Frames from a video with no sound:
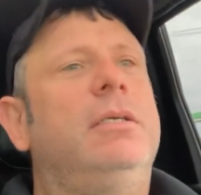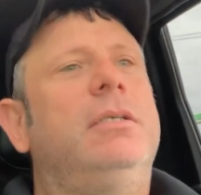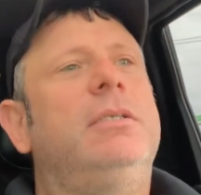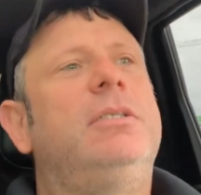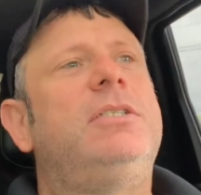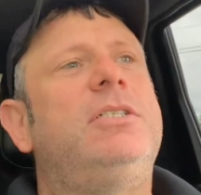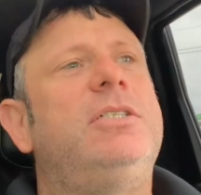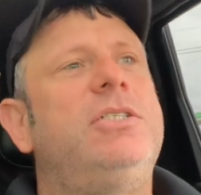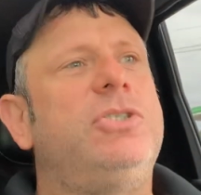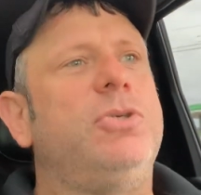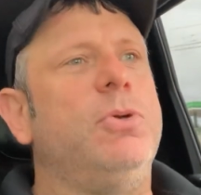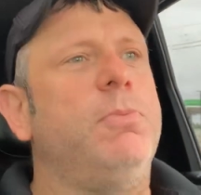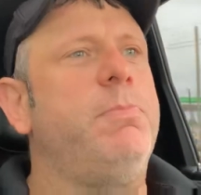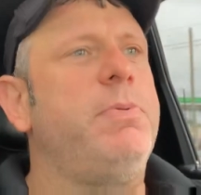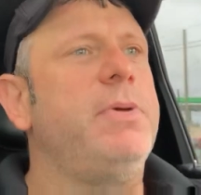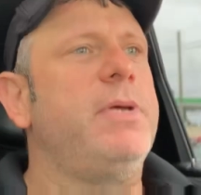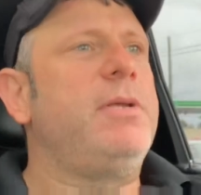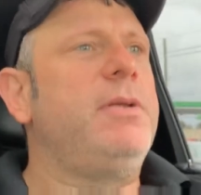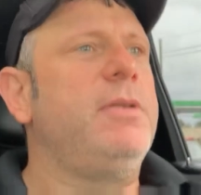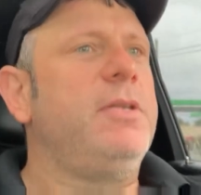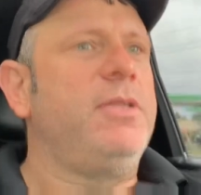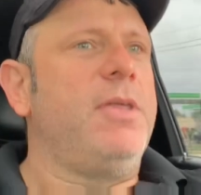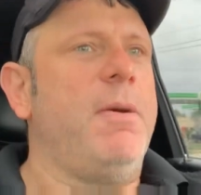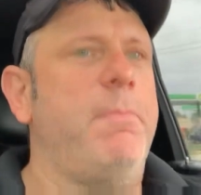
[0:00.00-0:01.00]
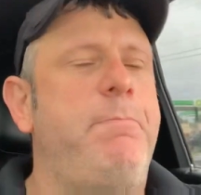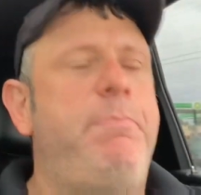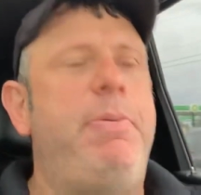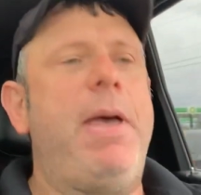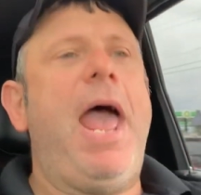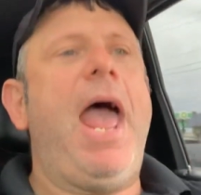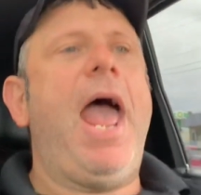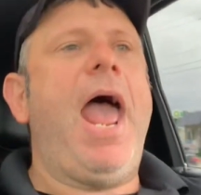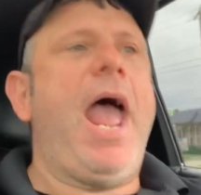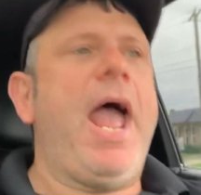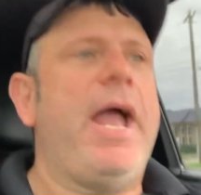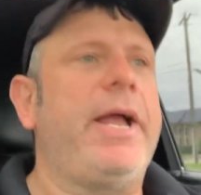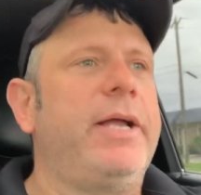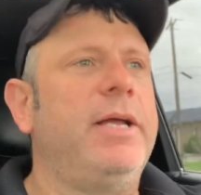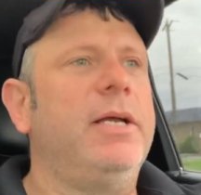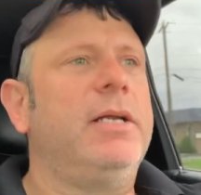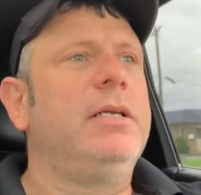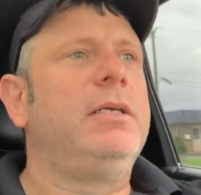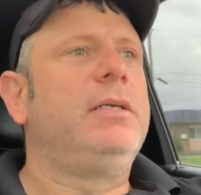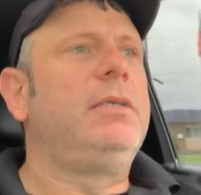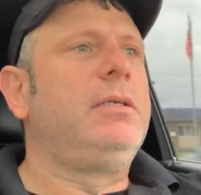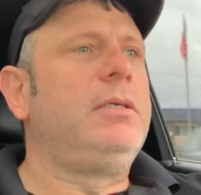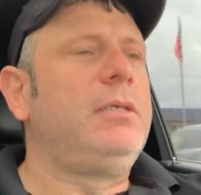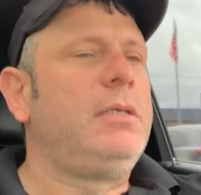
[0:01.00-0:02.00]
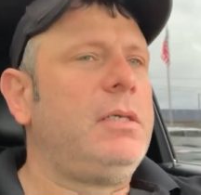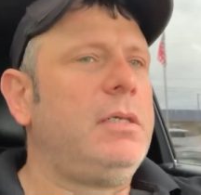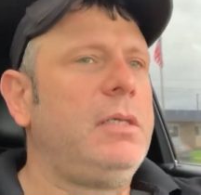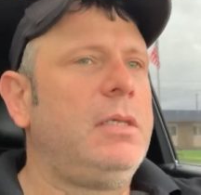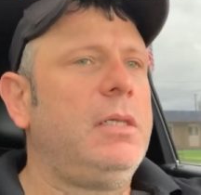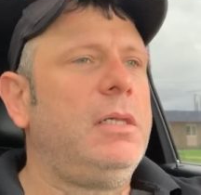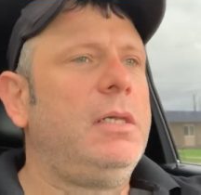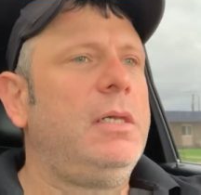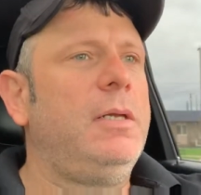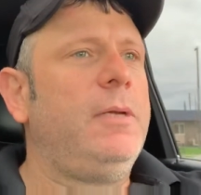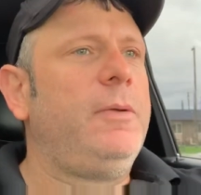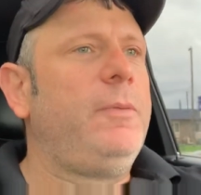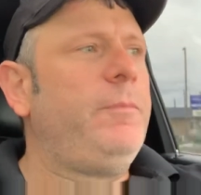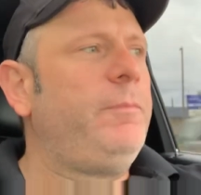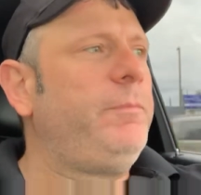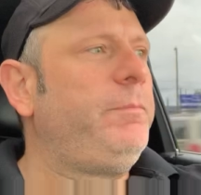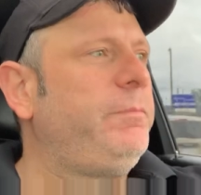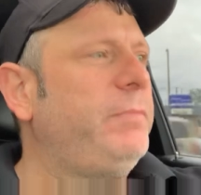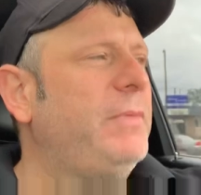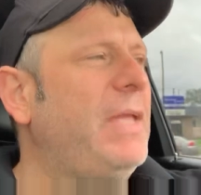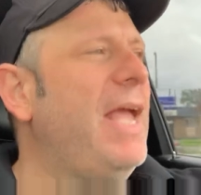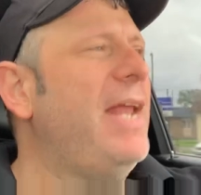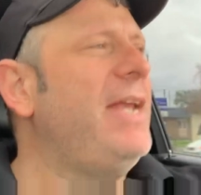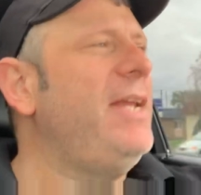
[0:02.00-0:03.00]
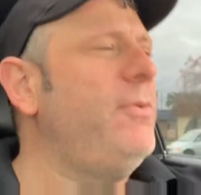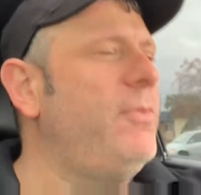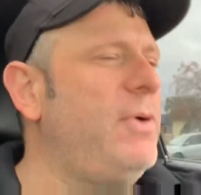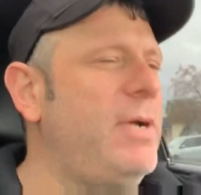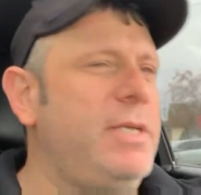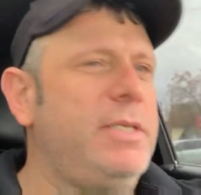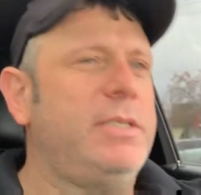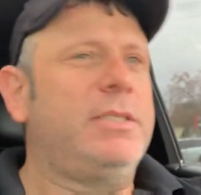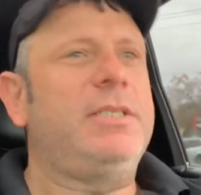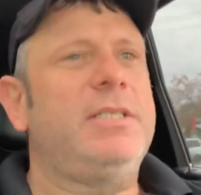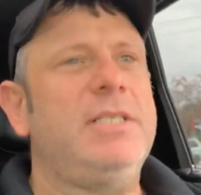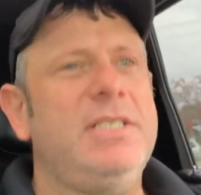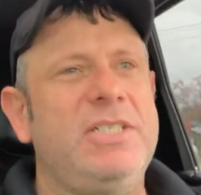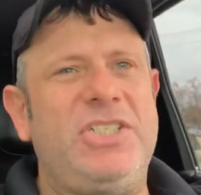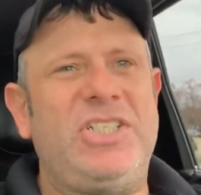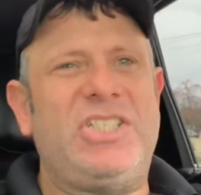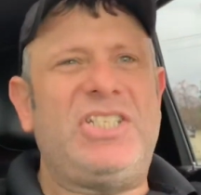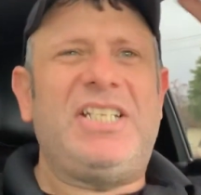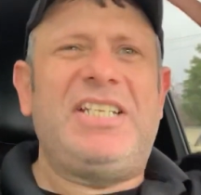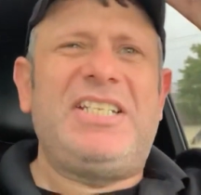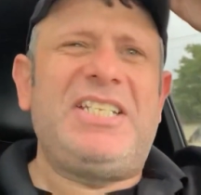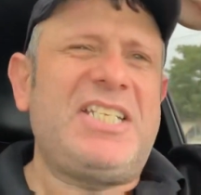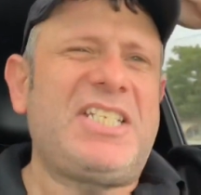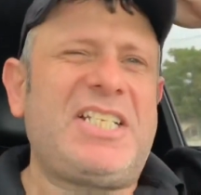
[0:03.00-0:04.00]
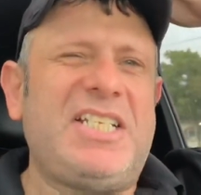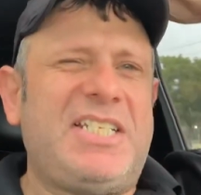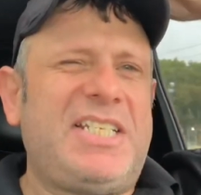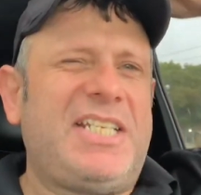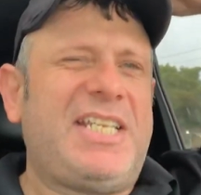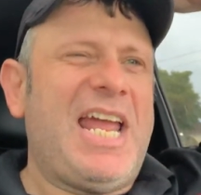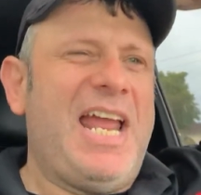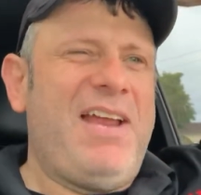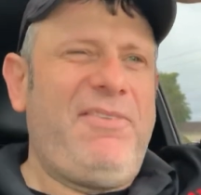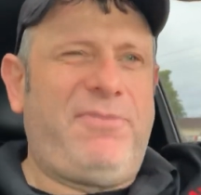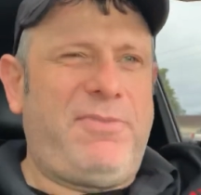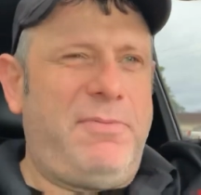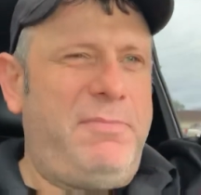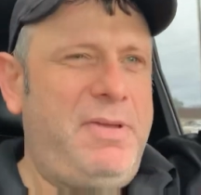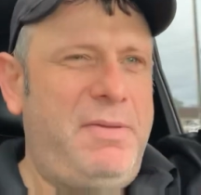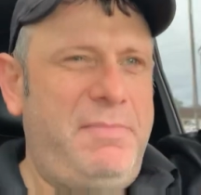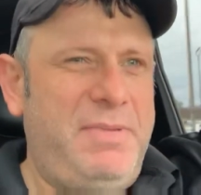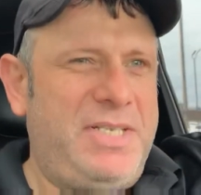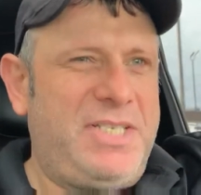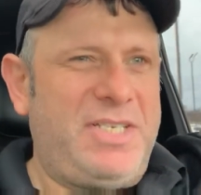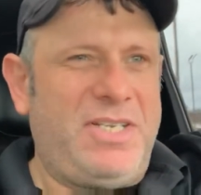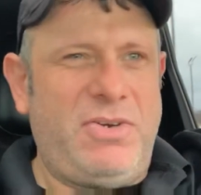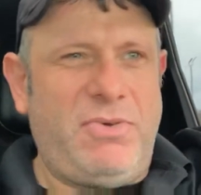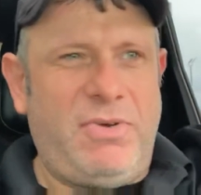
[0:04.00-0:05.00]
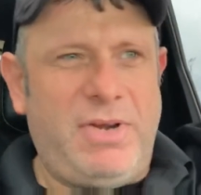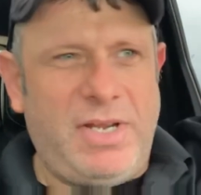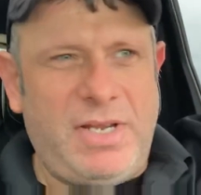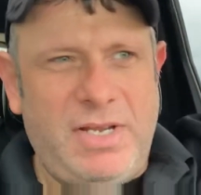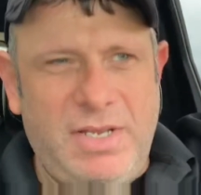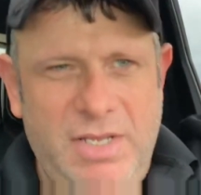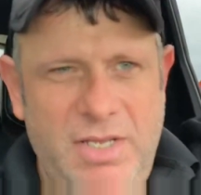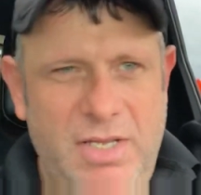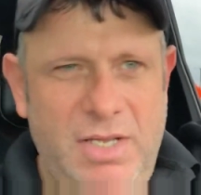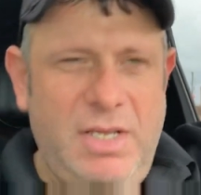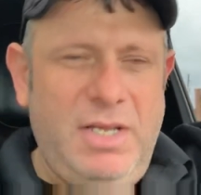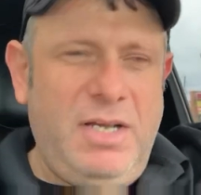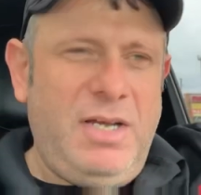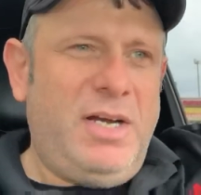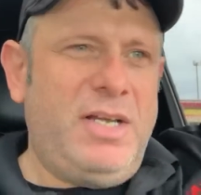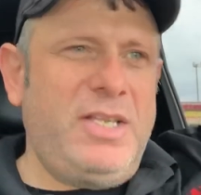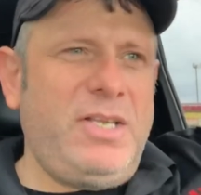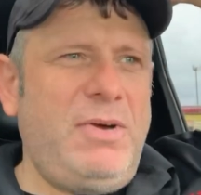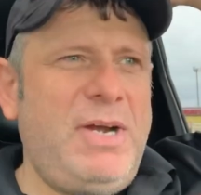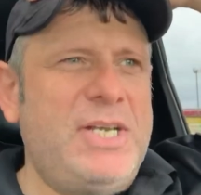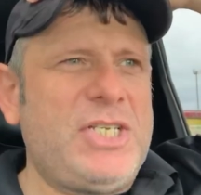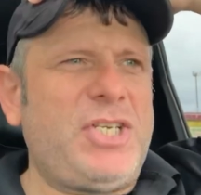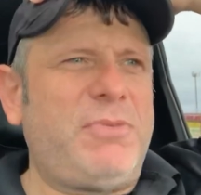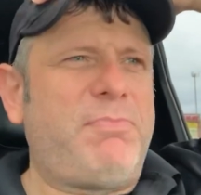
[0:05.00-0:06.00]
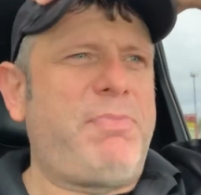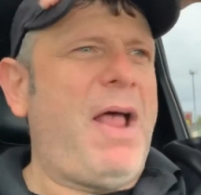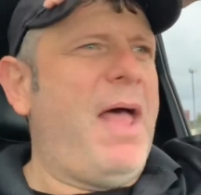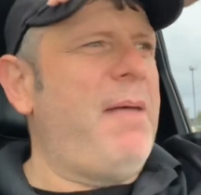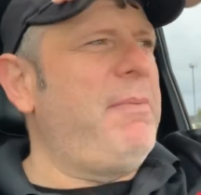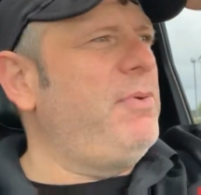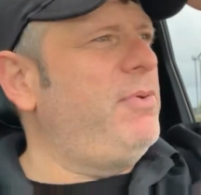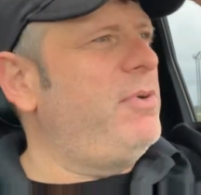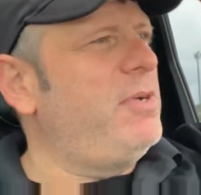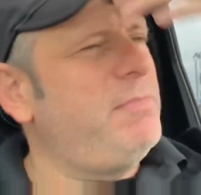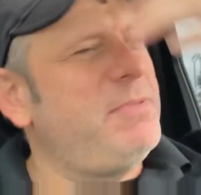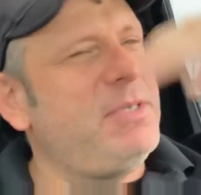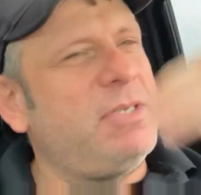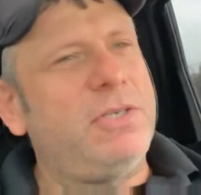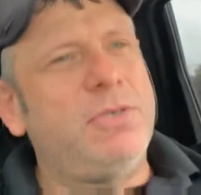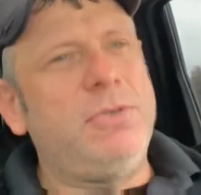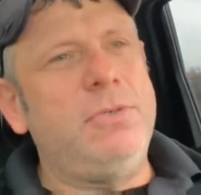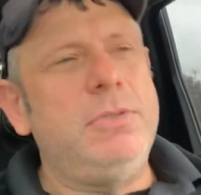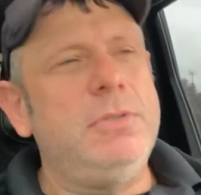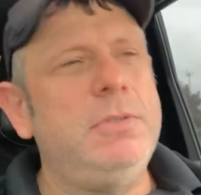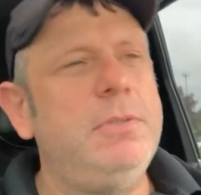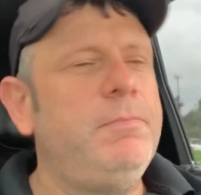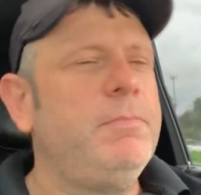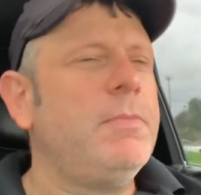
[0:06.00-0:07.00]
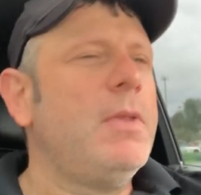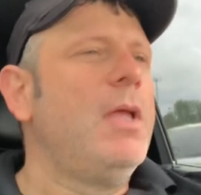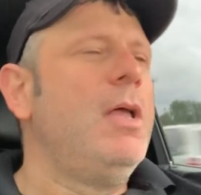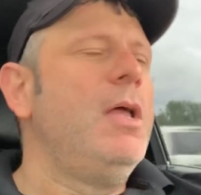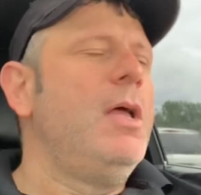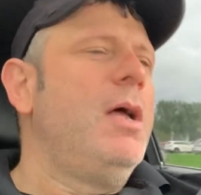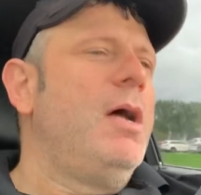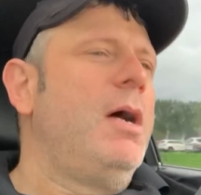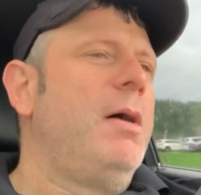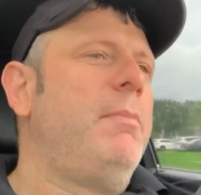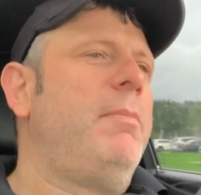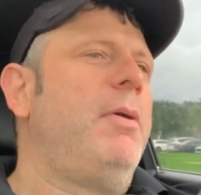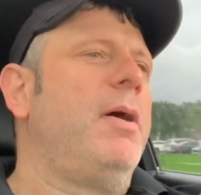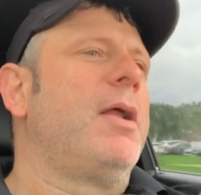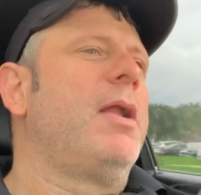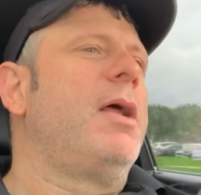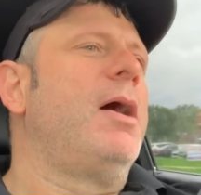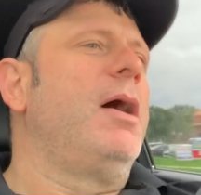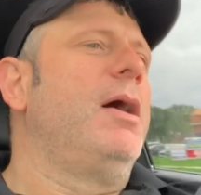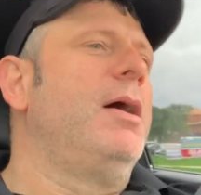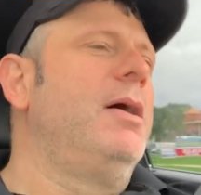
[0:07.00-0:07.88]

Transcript: Stupid. The bag. Anyways, it's just, it's just because it came from him, it's annoying. Otherwise, it probably would have been cool. But, uh...